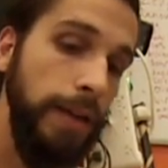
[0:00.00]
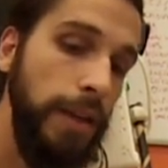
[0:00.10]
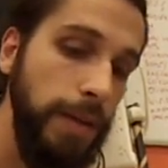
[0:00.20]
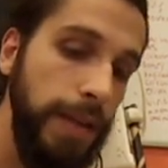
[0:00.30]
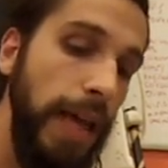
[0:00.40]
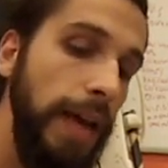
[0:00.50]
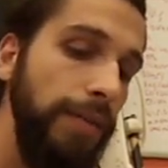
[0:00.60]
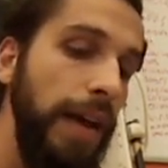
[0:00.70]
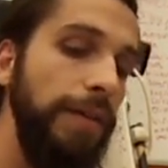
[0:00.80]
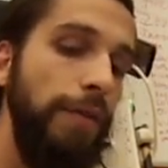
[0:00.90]
So today
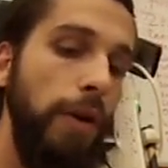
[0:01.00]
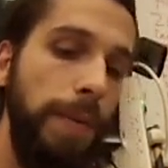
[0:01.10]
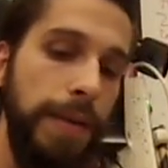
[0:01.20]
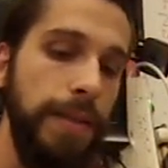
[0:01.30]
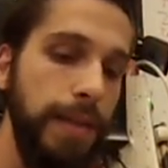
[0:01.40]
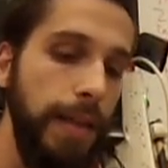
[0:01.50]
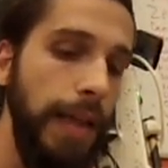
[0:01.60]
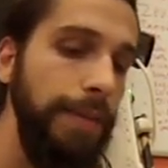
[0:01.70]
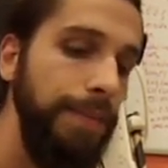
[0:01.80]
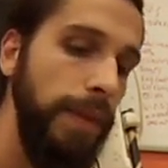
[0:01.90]
I've got 4 pieces of
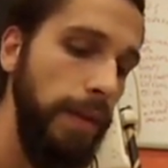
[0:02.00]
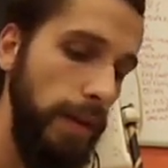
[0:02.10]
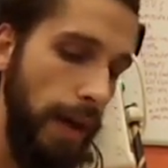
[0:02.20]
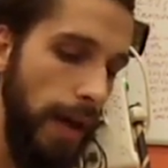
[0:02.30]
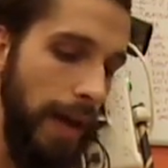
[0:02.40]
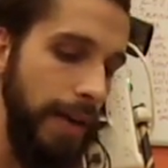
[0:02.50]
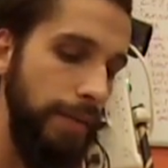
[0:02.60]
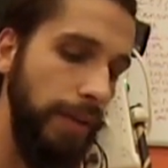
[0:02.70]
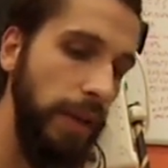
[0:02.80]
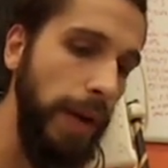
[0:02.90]
clay. I
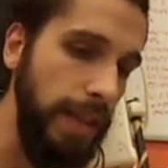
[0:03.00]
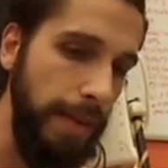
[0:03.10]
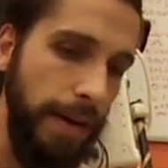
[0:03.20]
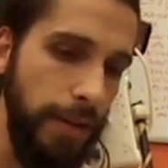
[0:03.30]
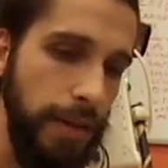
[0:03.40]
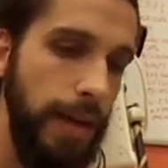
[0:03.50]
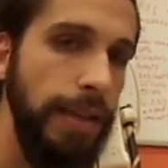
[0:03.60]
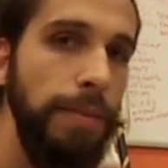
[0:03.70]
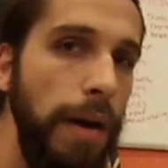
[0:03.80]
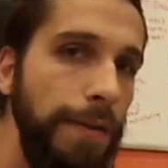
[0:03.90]
didn't really weigh them out, I just
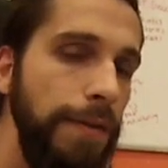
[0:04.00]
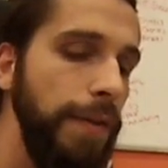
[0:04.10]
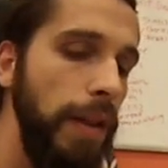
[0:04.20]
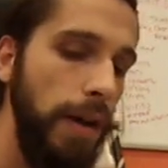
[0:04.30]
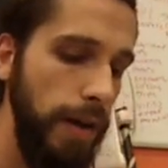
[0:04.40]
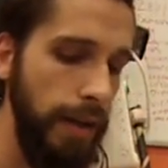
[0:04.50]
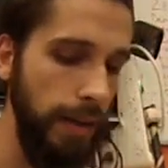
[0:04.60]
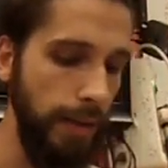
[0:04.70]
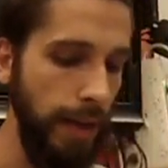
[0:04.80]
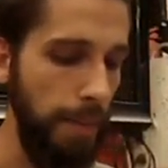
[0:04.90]
cut them off of a log
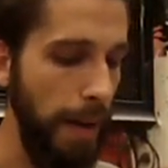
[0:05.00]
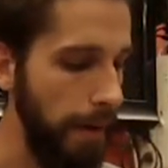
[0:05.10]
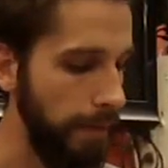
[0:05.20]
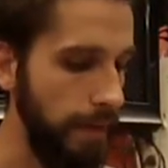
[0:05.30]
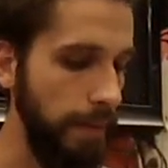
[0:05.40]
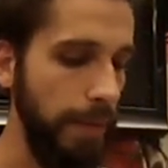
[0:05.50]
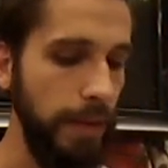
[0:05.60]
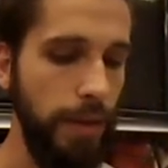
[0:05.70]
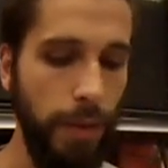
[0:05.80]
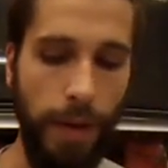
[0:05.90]
and kind of pounded them
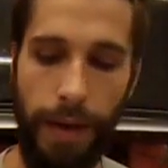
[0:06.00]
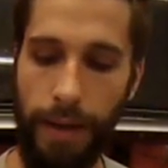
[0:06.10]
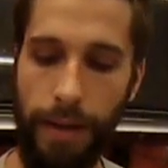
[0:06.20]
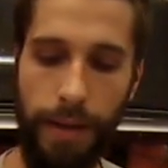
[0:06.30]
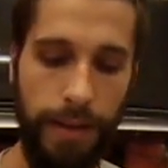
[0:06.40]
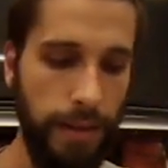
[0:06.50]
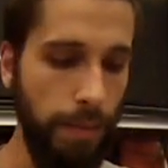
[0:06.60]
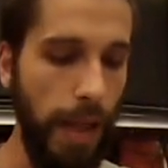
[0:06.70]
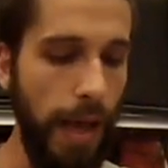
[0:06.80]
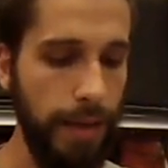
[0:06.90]
into
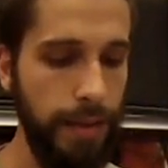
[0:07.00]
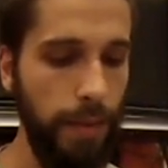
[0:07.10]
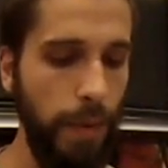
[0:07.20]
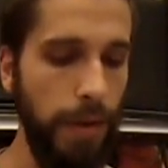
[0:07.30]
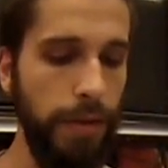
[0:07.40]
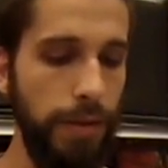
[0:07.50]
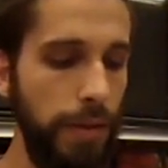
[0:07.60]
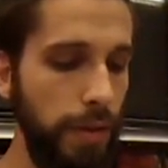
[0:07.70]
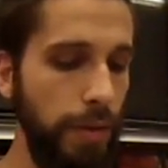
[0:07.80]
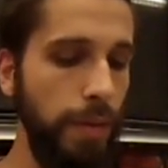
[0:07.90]
some blocks. 1,
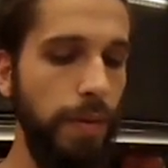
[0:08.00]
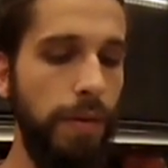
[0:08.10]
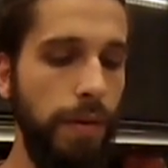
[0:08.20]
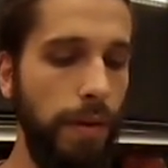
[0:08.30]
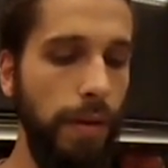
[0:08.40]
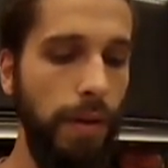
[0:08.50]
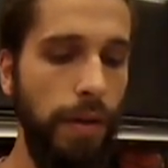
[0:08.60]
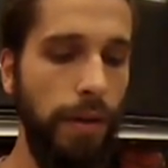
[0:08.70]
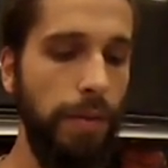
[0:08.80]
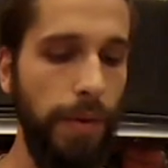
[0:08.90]
2,
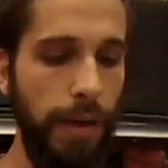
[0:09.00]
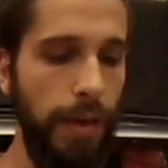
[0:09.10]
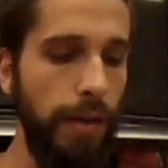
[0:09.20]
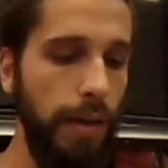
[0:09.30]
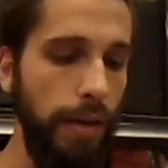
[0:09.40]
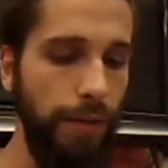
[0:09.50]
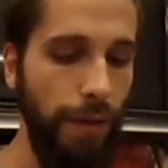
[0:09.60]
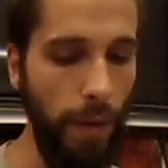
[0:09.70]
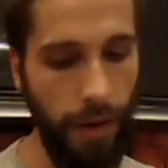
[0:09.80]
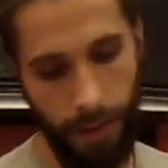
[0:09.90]
3, and
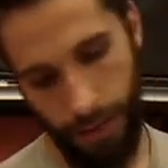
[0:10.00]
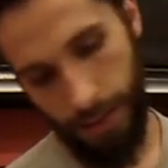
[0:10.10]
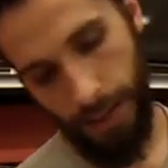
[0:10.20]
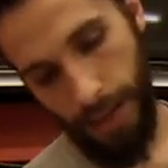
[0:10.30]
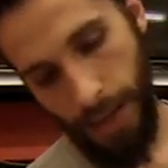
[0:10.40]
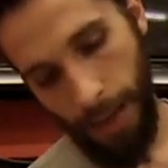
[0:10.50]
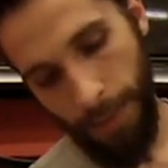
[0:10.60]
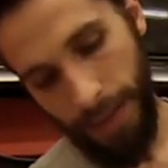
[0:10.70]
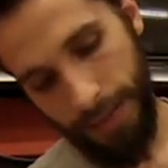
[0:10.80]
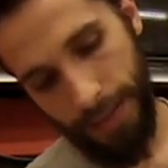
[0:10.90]
4.
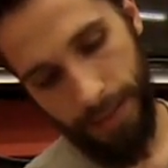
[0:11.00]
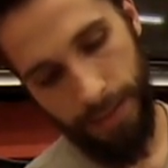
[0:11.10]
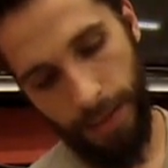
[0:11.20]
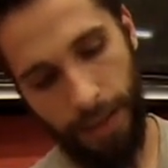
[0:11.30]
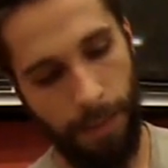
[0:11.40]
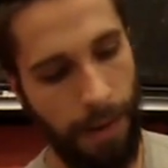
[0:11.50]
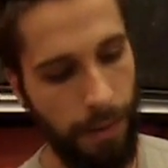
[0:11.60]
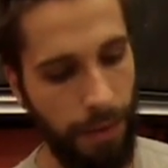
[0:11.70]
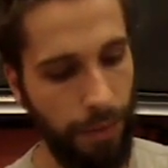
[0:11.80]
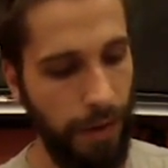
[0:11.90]
I'm guessing it's like
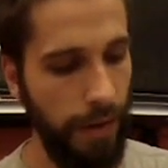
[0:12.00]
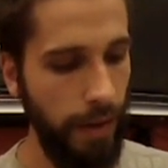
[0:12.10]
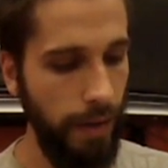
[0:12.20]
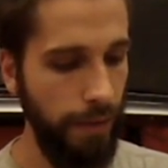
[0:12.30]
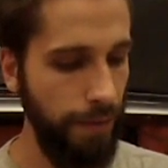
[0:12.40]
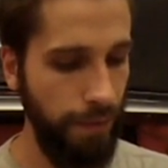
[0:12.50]
about 8